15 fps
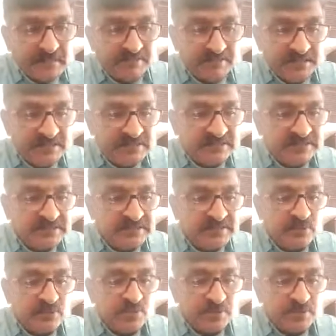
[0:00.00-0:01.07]
malaise,
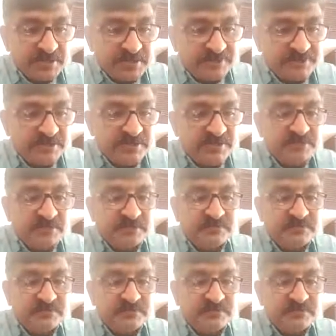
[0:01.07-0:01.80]
low-grade fever,